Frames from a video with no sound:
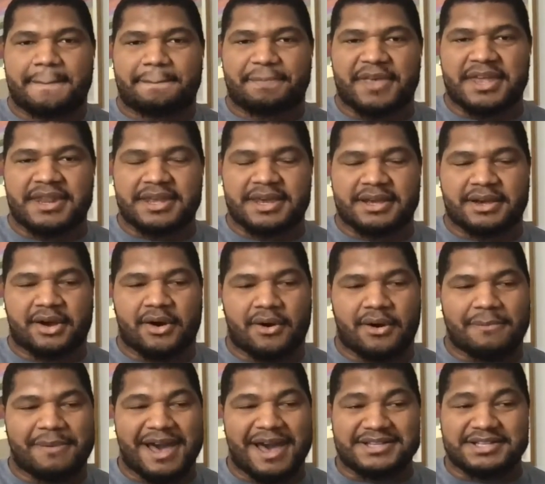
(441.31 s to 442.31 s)
And then
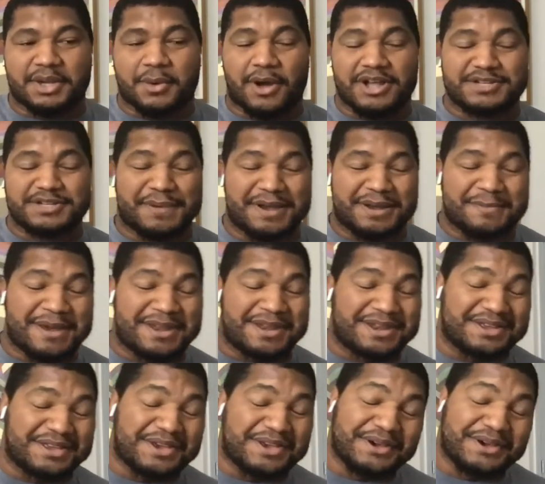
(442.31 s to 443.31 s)
going back to the Walter Payton Man of
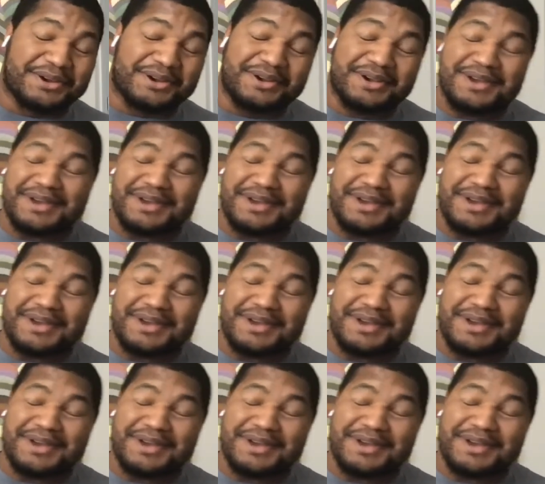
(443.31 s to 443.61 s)
the Year,